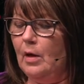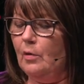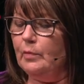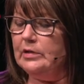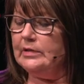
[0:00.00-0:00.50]

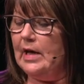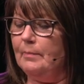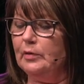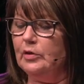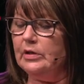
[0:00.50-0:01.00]
We stop
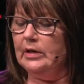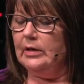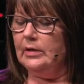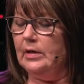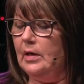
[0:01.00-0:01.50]

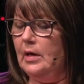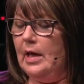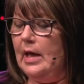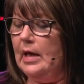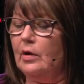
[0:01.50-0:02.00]
looking
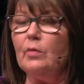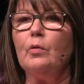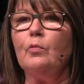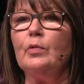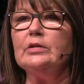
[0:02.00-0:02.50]
at
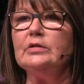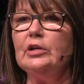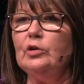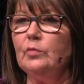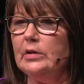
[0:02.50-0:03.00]
what is
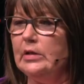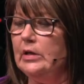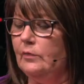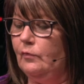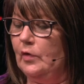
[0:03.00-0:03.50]
humanly
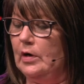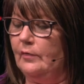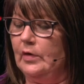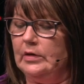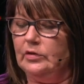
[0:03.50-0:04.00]
in front
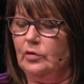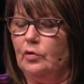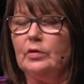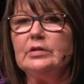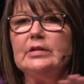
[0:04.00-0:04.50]
of us,
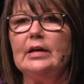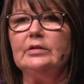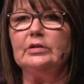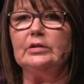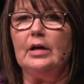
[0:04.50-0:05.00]

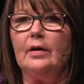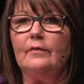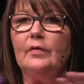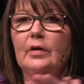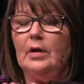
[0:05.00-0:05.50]
horizontal love,
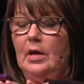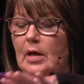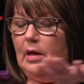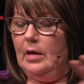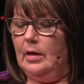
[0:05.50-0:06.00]

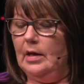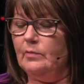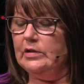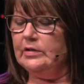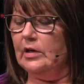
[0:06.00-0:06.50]
and
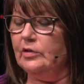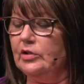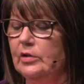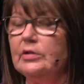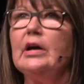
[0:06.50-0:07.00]
we start
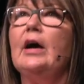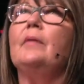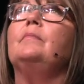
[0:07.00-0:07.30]
to look up